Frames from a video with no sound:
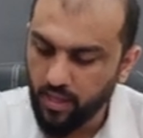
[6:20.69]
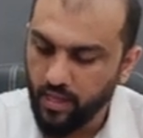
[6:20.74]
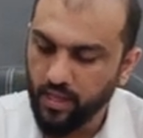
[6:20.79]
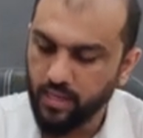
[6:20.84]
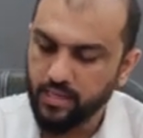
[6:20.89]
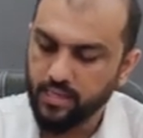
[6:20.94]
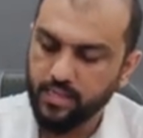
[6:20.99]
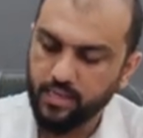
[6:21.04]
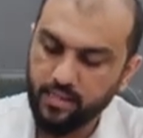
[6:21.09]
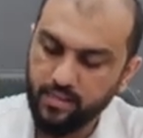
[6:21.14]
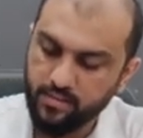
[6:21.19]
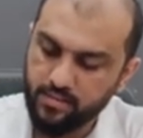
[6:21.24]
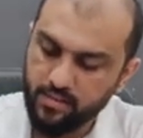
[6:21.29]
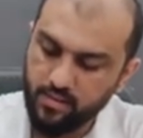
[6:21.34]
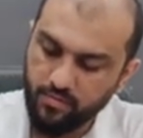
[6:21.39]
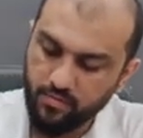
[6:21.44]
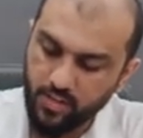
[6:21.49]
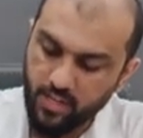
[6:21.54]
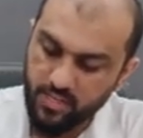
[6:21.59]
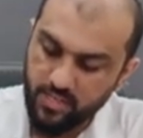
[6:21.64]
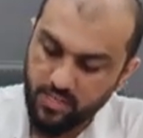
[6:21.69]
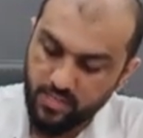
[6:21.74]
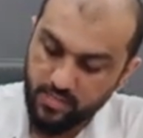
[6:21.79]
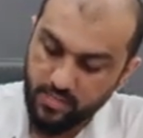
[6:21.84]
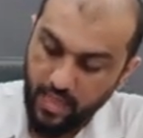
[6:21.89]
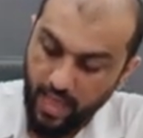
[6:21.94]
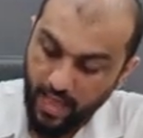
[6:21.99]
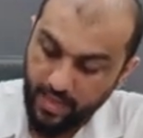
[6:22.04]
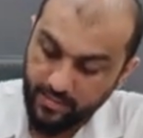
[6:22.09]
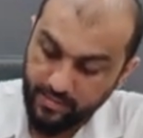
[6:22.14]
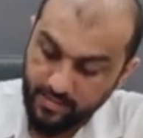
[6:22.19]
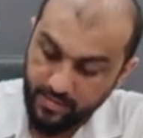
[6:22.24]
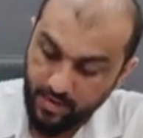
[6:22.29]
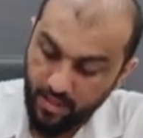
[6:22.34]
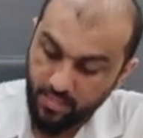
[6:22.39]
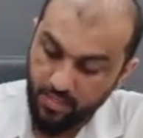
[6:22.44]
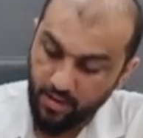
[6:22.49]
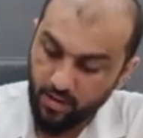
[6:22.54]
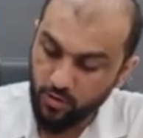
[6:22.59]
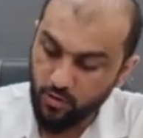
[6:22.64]
Increase in wages has
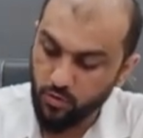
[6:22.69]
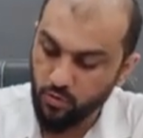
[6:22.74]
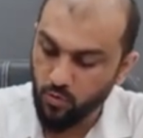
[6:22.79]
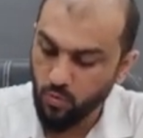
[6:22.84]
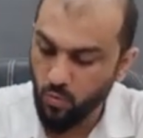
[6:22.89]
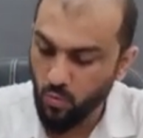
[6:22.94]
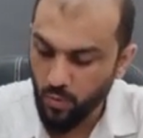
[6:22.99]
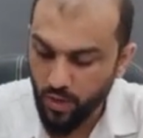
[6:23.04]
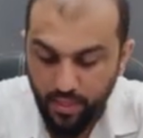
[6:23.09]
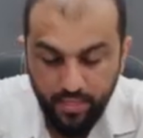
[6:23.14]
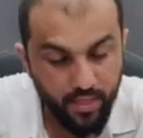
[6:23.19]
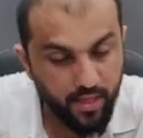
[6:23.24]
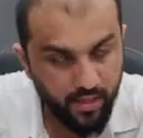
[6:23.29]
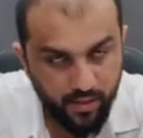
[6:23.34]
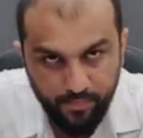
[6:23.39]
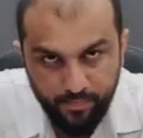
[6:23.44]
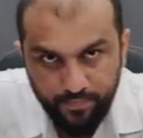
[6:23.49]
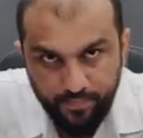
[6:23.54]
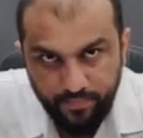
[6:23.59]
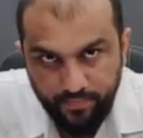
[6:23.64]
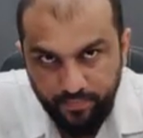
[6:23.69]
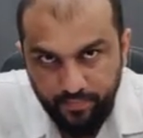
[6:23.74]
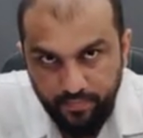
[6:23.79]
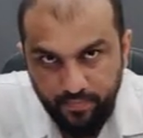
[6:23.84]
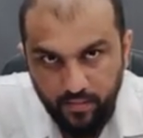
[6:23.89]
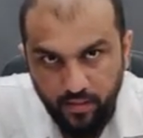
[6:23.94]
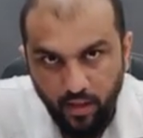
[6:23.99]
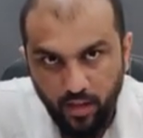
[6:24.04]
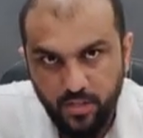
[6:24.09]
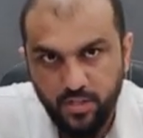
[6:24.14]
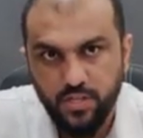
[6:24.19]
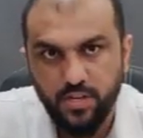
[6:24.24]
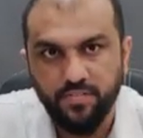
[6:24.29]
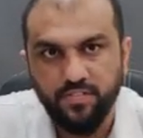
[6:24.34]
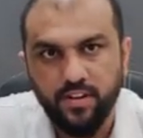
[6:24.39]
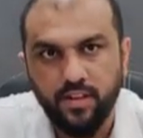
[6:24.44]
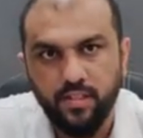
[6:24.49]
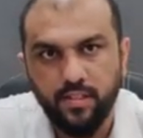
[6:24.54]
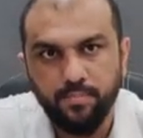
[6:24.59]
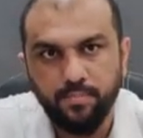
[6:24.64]
nothing to do with a
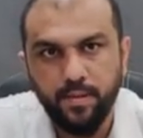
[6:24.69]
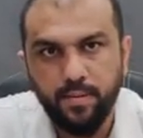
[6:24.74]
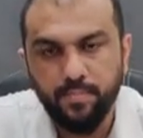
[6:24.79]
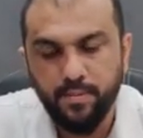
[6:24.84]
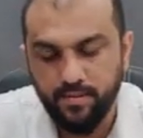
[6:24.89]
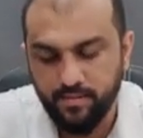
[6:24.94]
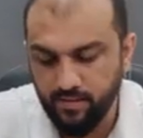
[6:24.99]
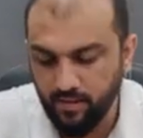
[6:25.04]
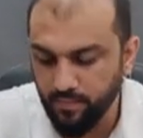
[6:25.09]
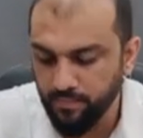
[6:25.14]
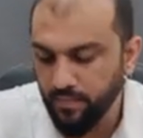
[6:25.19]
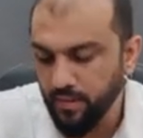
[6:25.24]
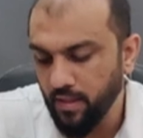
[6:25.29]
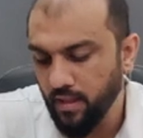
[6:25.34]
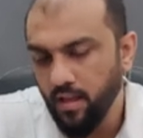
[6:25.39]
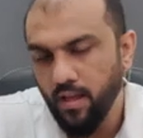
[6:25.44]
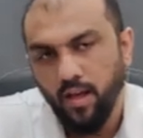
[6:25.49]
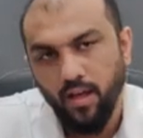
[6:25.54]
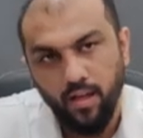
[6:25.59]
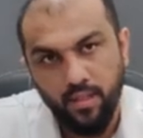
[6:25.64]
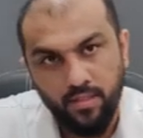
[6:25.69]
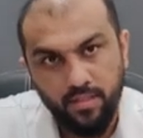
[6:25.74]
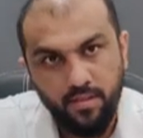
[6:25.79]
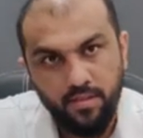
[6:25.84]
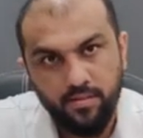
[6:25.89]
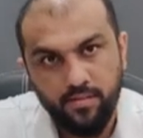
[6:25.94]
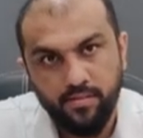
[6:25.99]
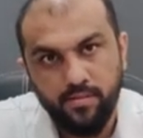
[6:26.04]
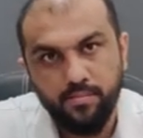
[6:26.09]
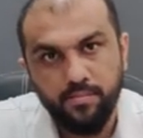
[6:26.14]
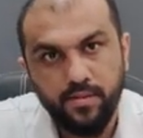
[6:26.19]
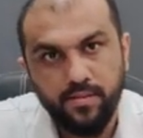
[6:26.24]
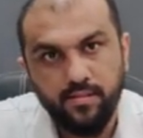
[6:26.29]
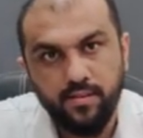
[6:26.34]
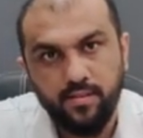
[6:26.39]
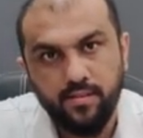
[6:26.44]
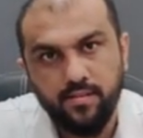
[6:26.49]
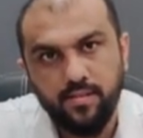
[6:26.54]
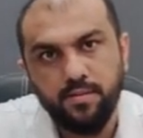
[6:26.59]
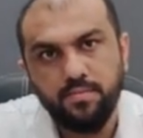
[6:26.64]
shift in the PPC. And this is a
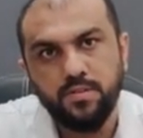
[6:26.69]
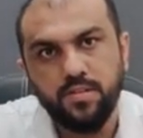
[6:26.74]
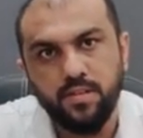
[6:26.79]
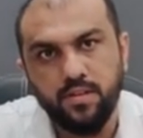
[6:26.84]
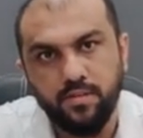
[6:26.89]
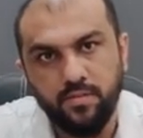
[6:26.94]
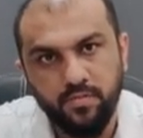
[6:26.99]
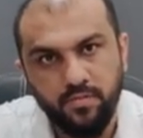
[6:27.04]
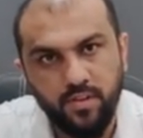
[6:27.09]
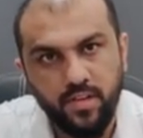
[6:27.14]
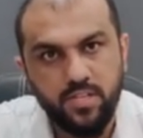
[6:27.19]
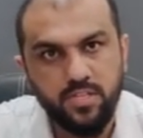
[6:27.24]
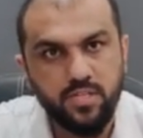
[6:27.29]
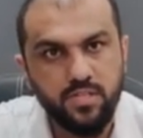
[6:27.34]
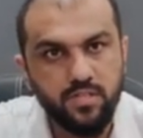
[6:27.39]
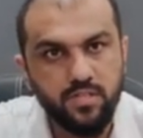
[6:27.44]
misconception.